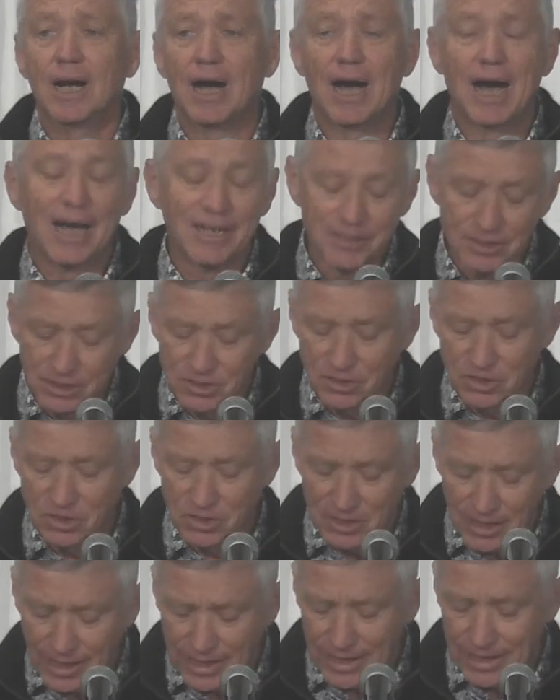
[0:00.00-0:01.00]

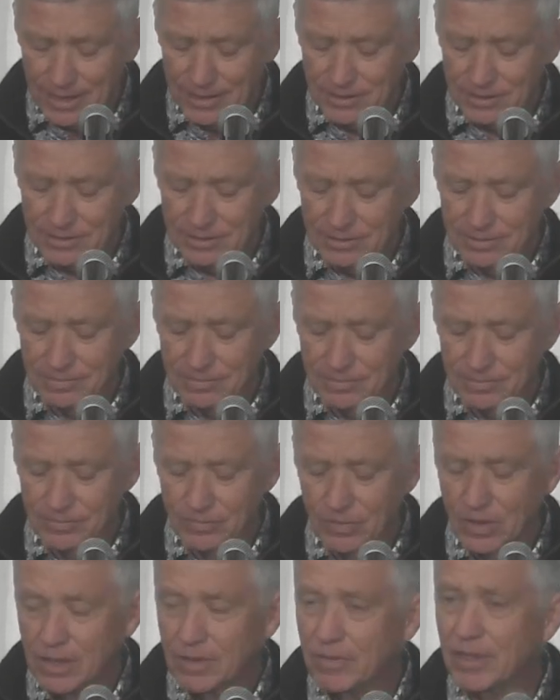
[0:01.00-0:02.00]
understand.
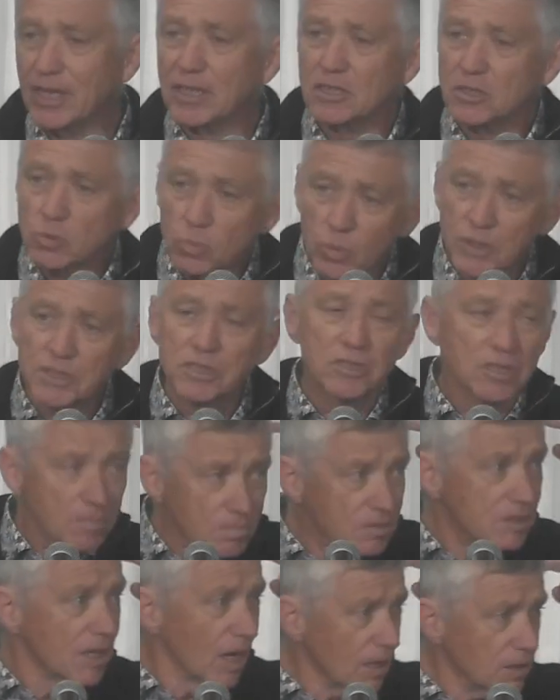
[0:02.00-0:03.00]
That is, wisdom
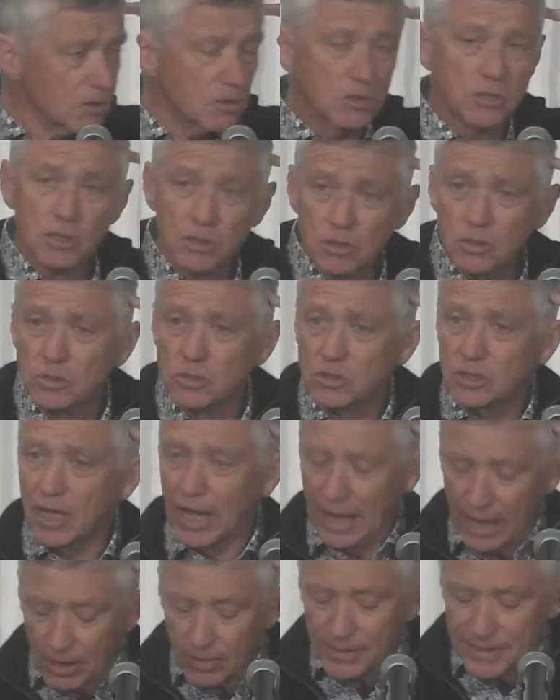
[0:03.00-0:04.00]
does use
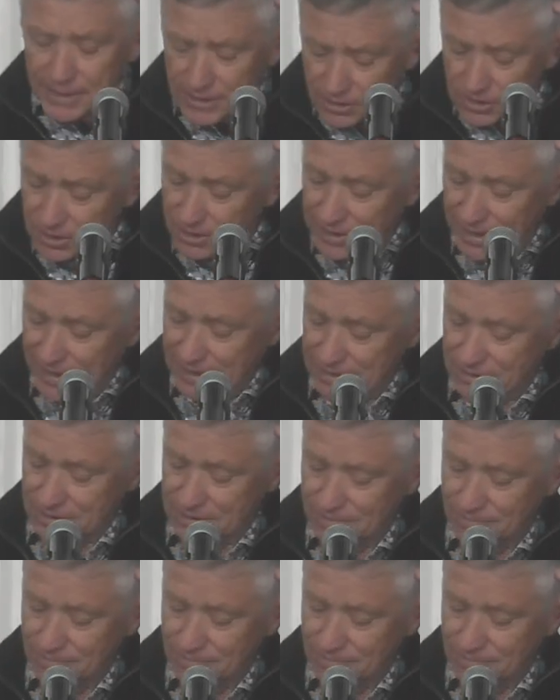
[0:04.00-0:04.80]
our intellect,